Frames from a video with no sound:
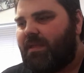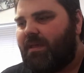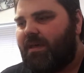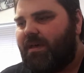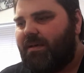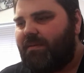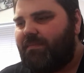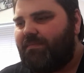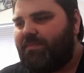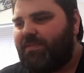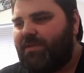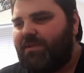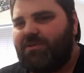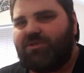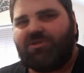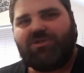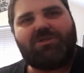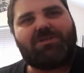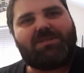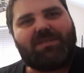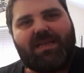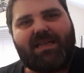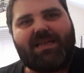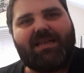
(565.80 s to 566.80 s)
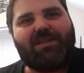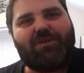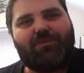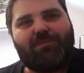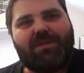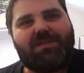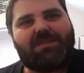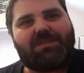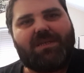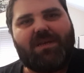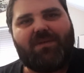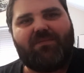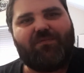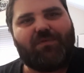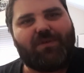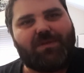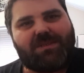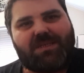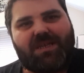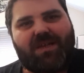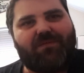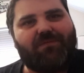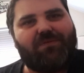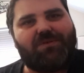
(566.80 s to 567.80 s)
You should just take a little bit of time for
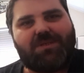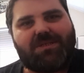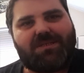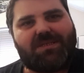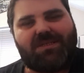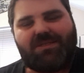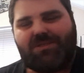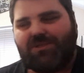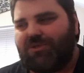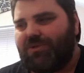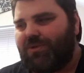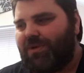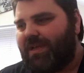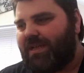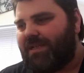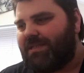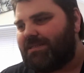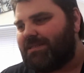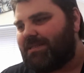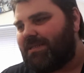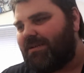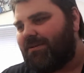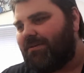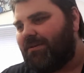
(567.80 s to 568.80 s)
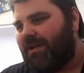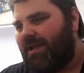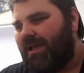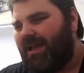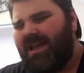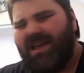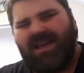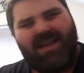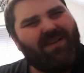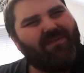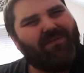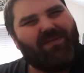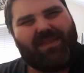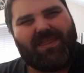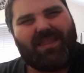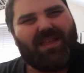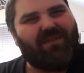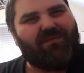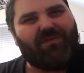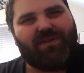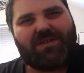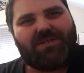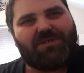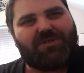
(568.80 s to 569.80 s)
yourself and just enjoy it. So I find that
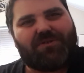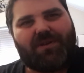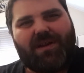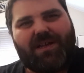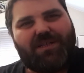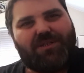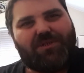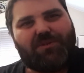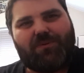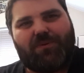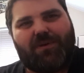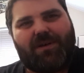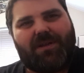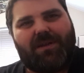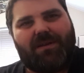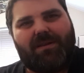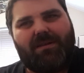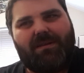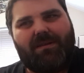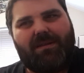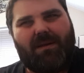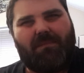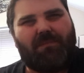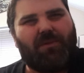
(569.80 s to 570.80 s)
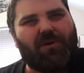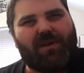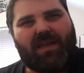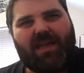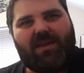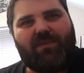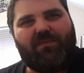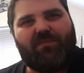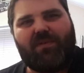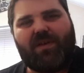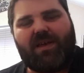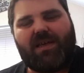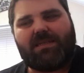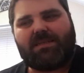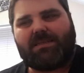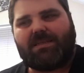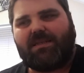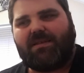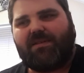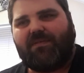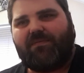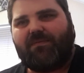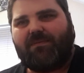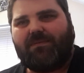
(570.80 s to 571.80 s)
a very strange one. I'm not getting them fast
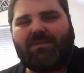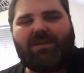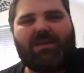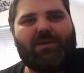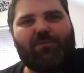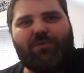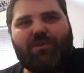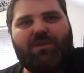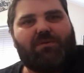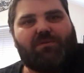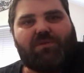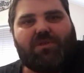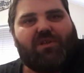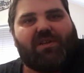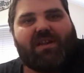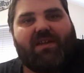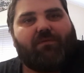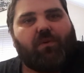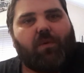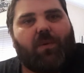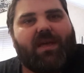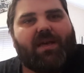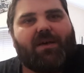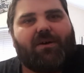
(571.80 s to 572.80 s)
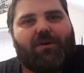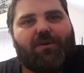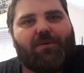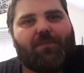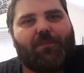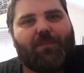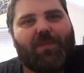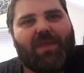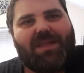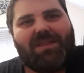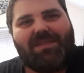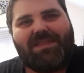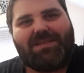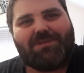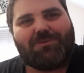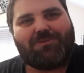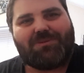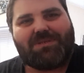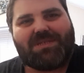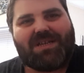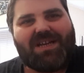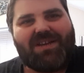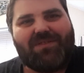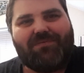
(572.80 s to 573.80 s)
enough. Okay, well, you never will. And this
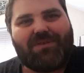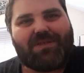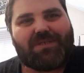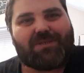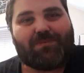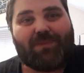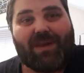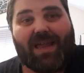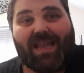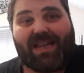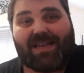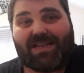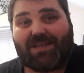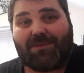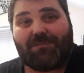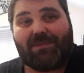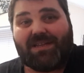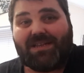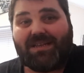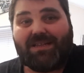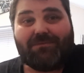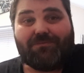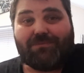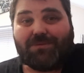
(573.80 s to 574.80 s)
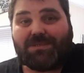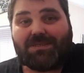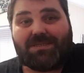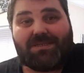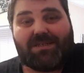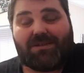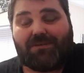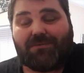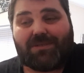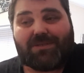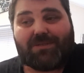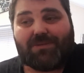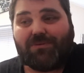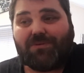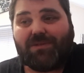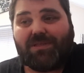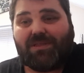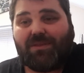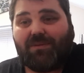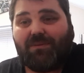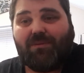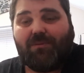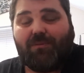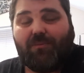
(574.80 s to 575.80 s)
was kind of explained. I mean, it was, you know, it's all
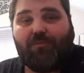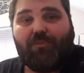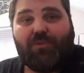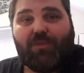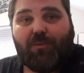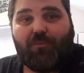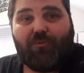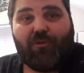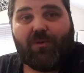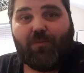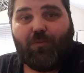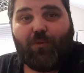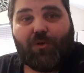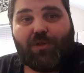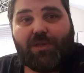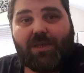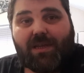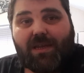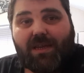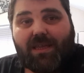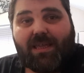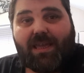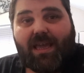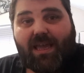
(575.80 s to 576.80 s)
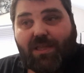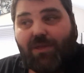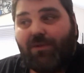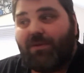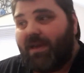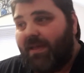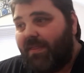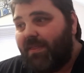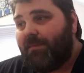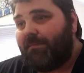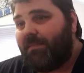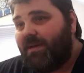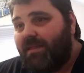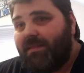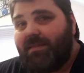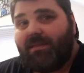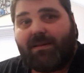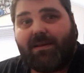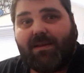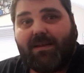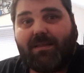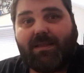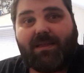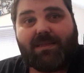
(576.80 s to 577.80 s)
in the print what you're going to get. You get the
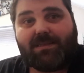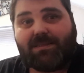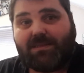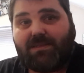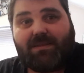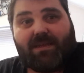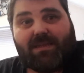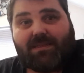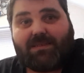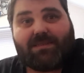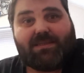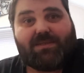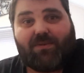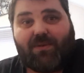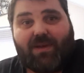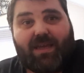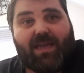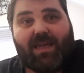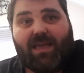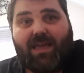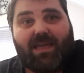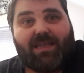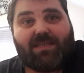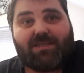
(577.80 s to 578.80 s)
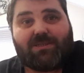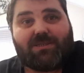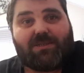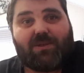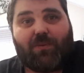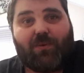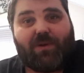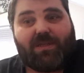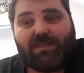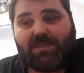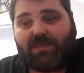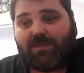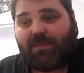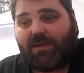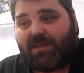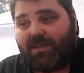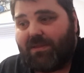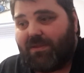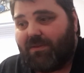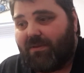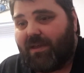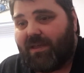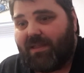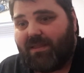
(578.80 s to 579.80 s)
monthly. That's the way it is. So once a month
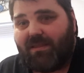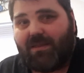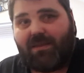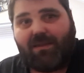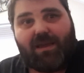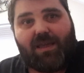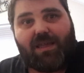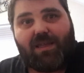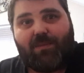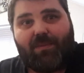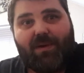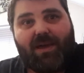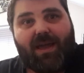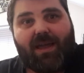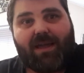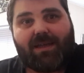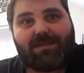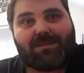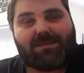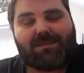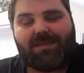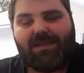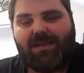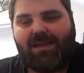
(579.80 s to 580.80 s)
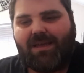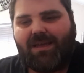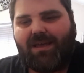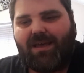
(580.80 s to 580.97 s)
you get your packs.